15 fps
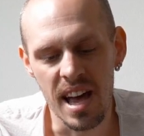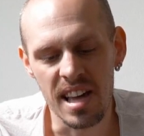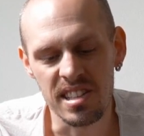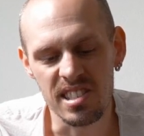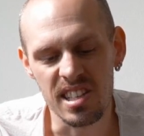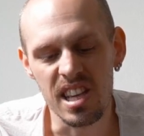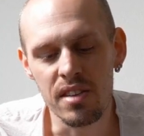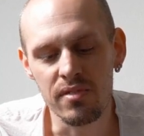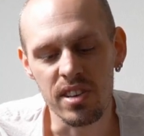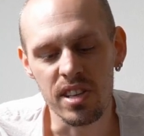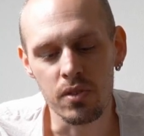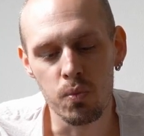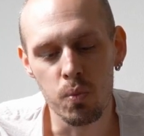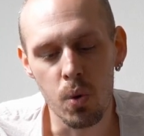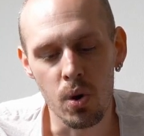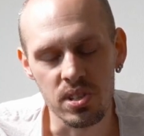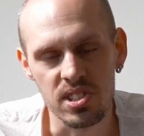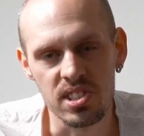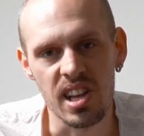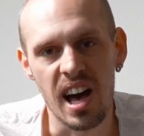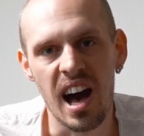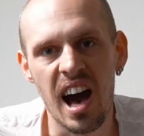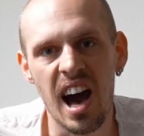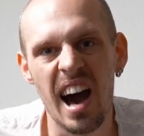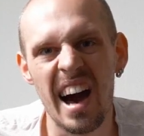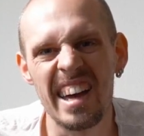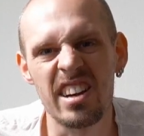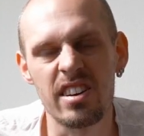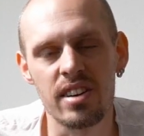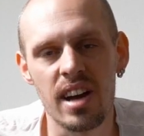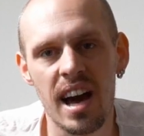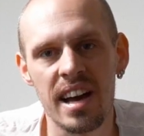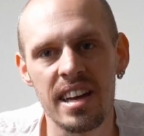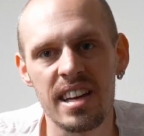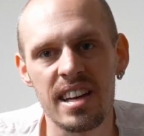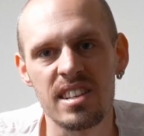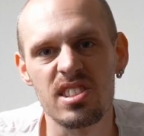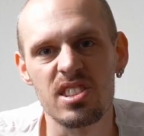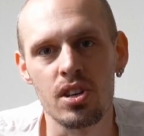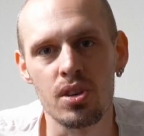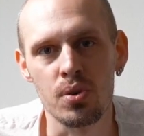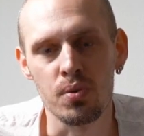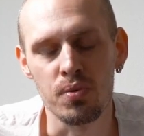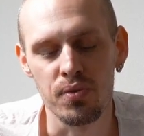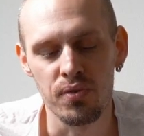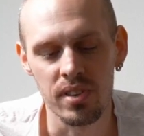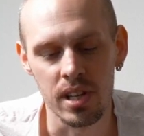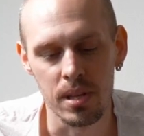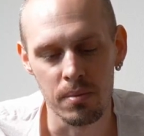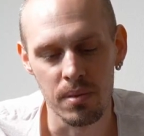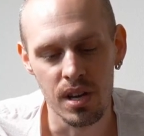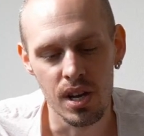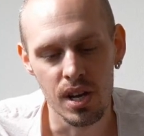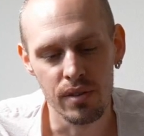as if it was a higher ISO film.